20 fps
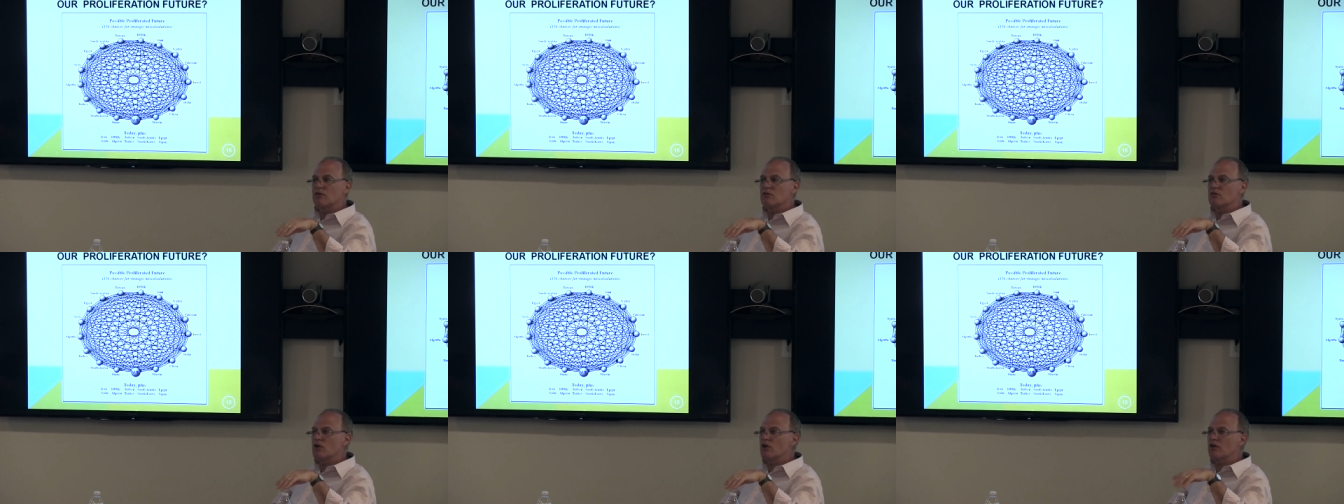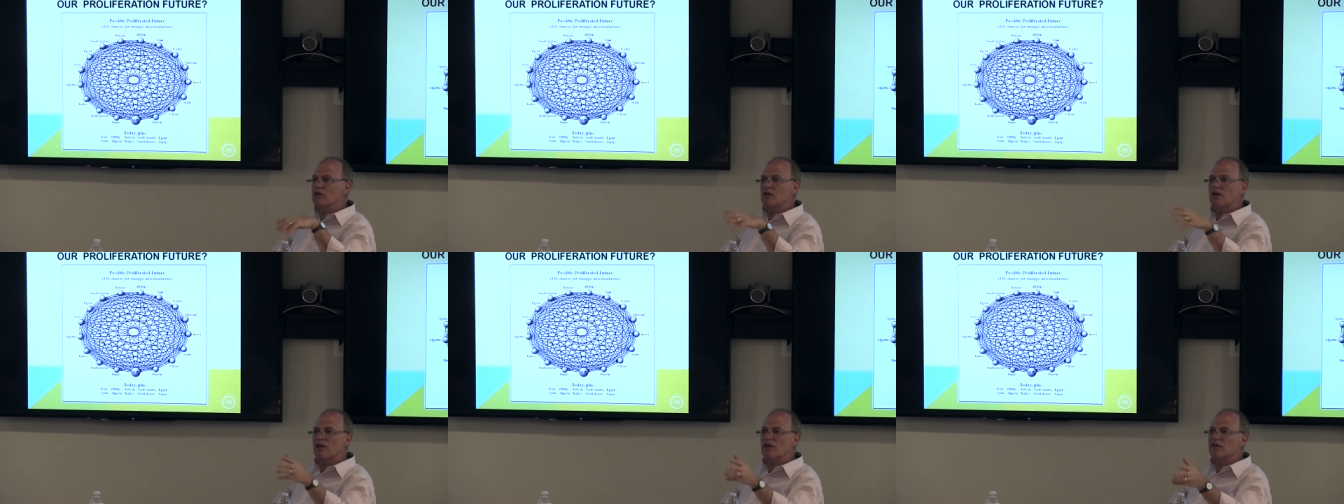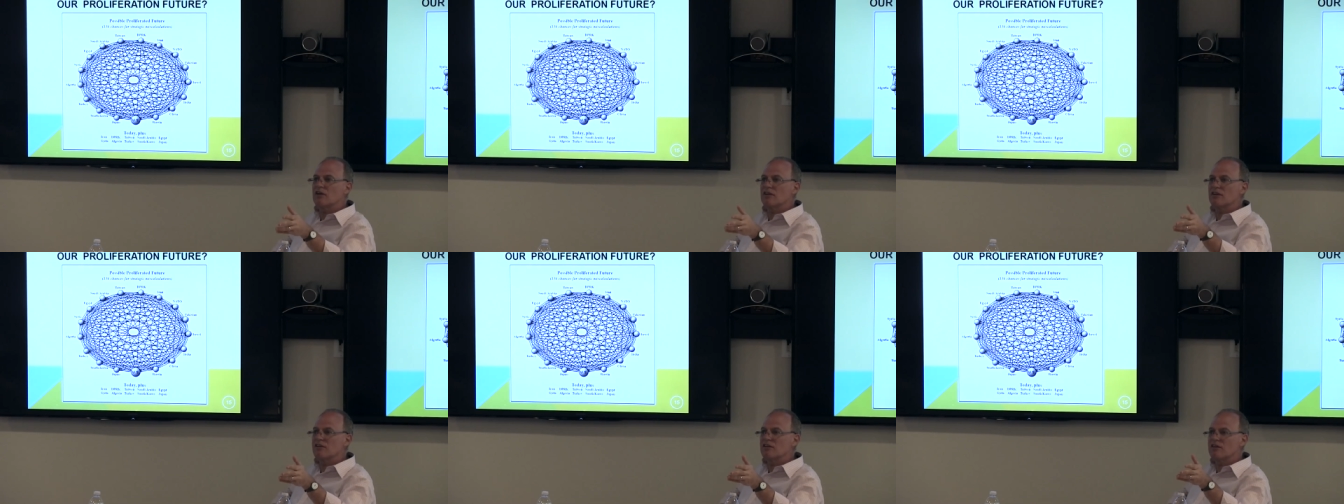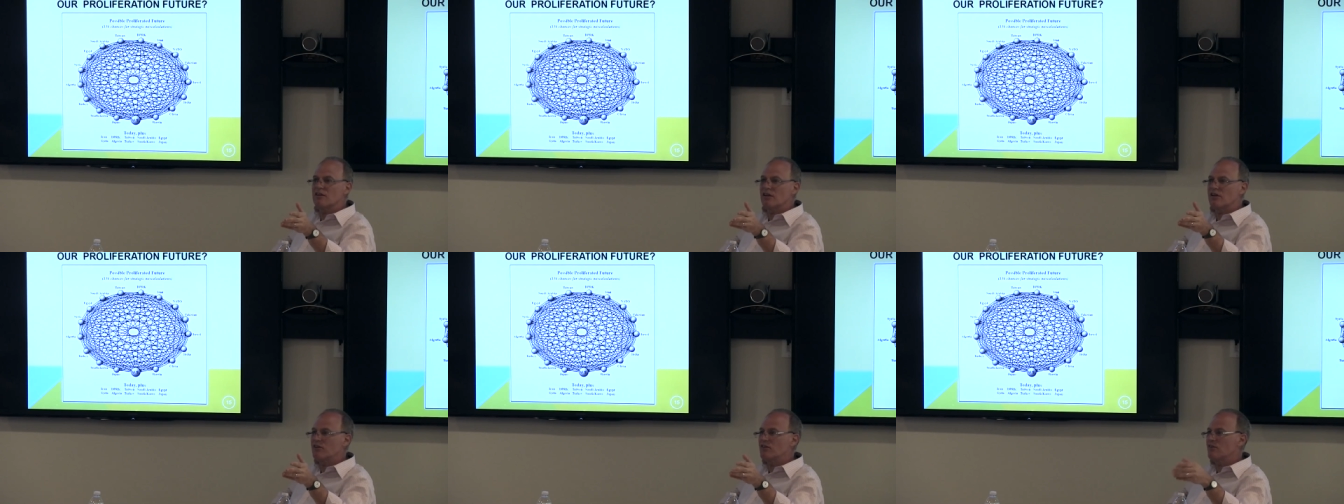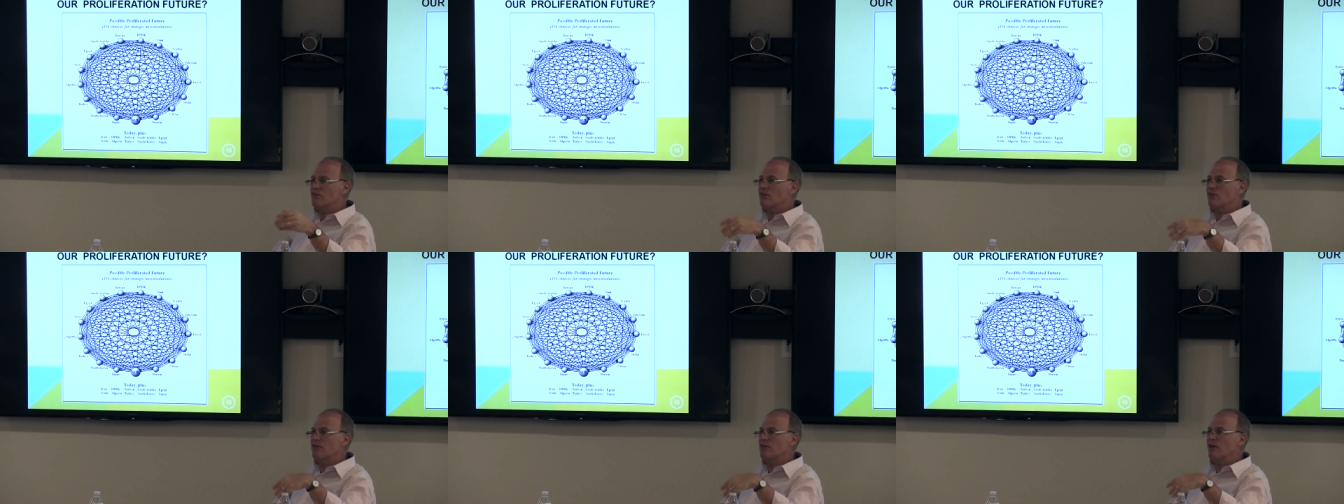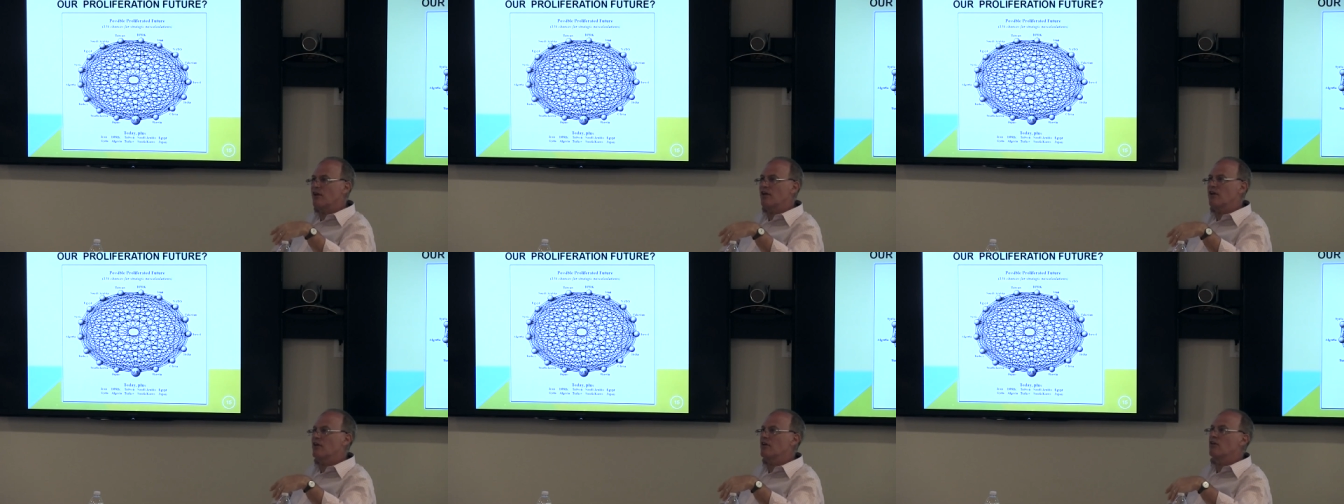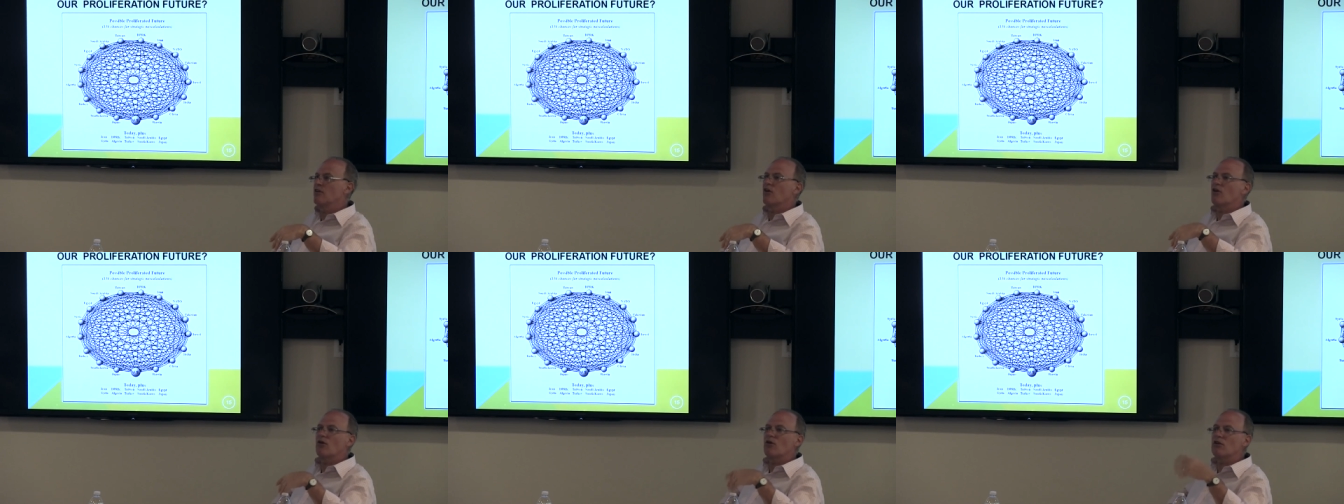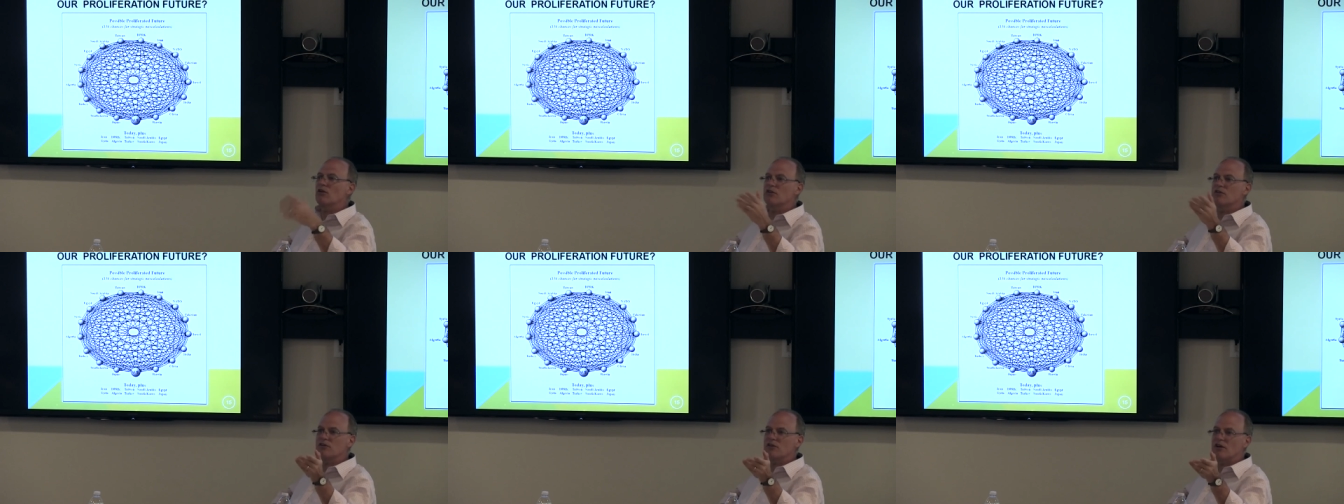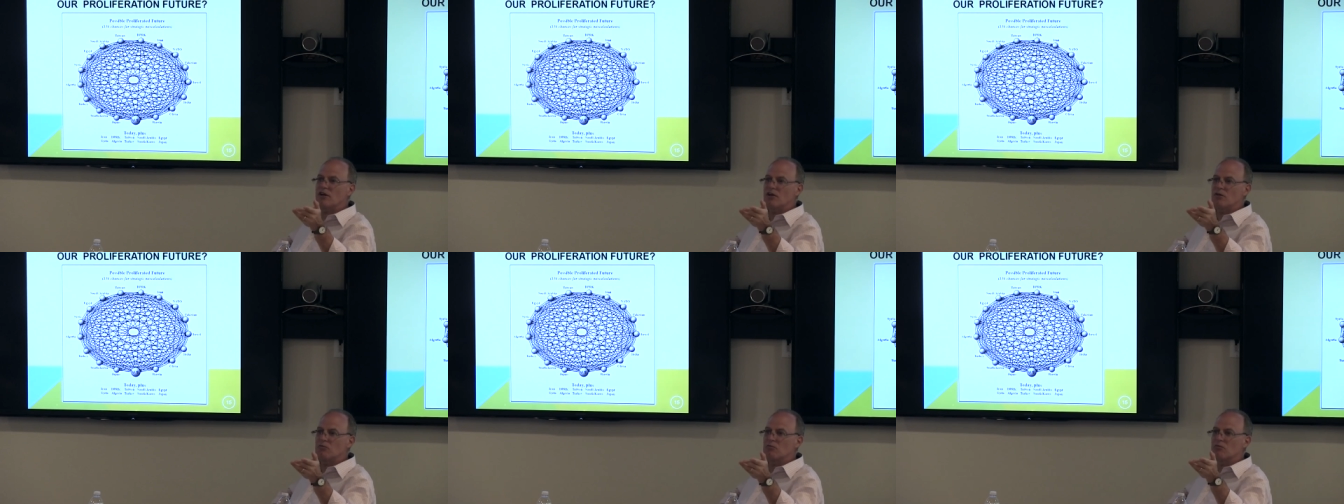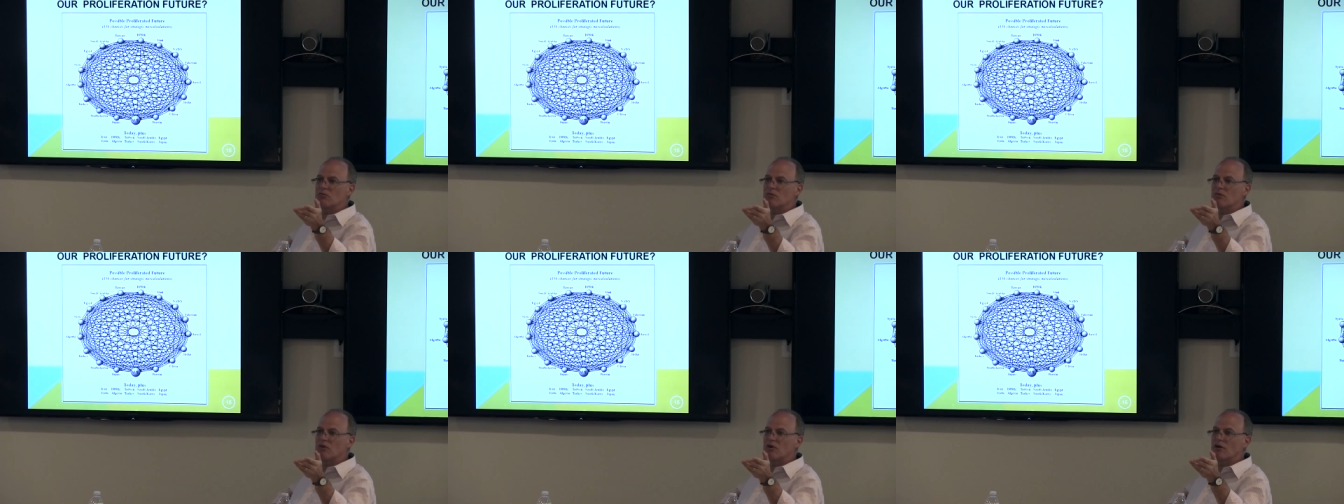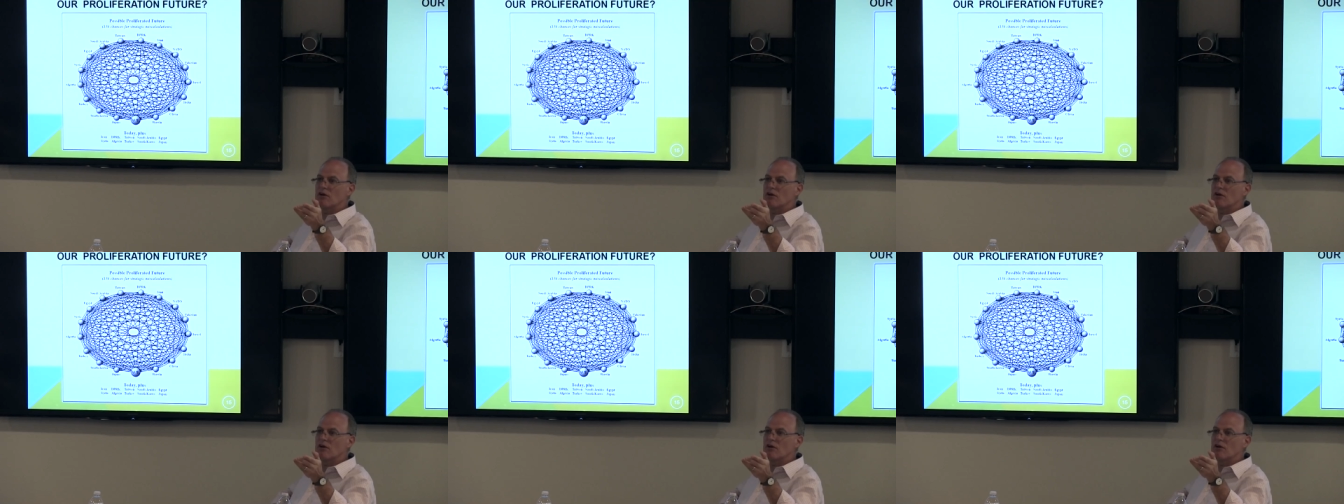John Kennedy takes it on the head all the time.